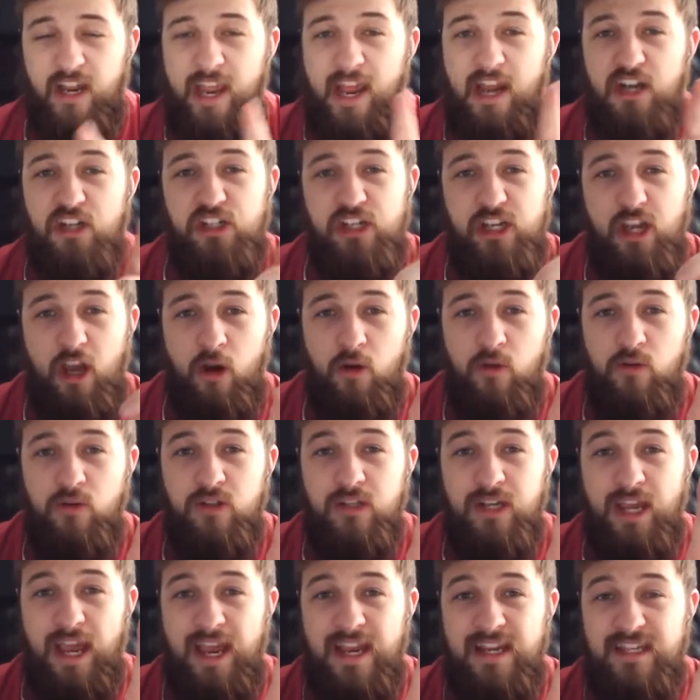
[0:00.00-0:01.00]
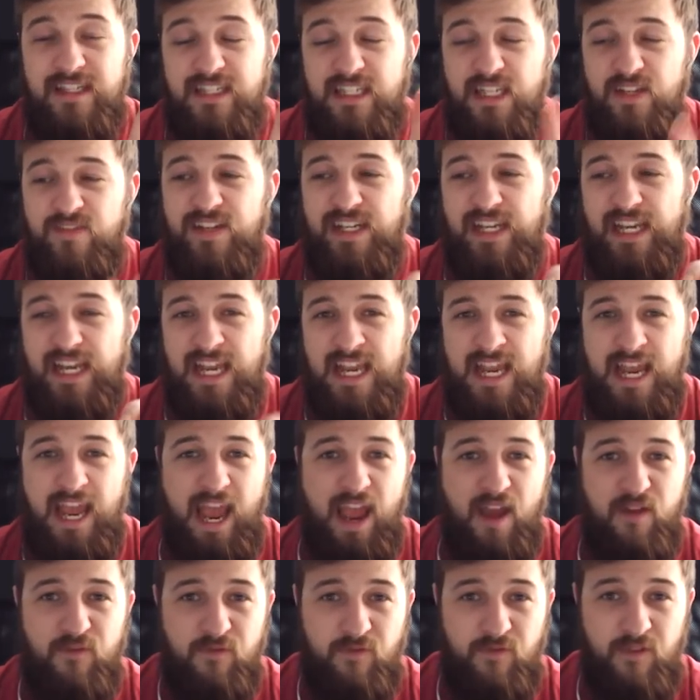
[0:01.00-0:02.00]
I actually owned a Civic
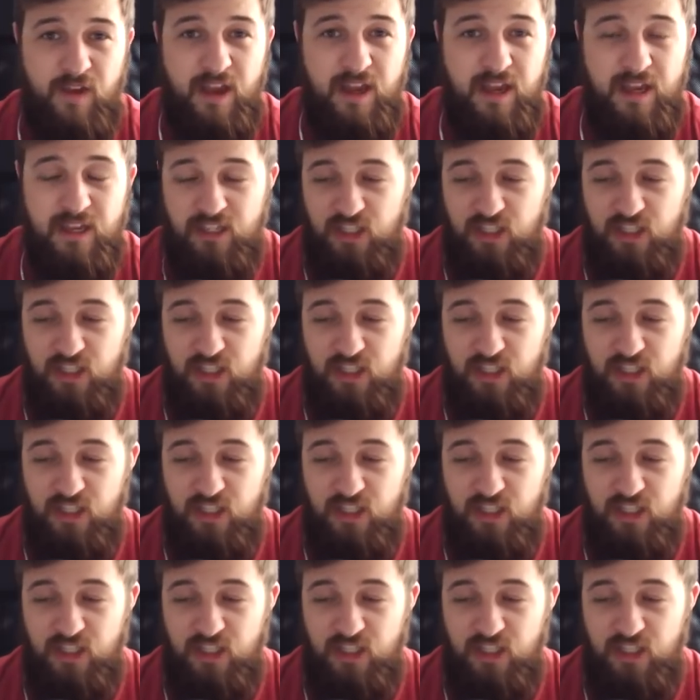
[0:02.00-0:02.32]
EF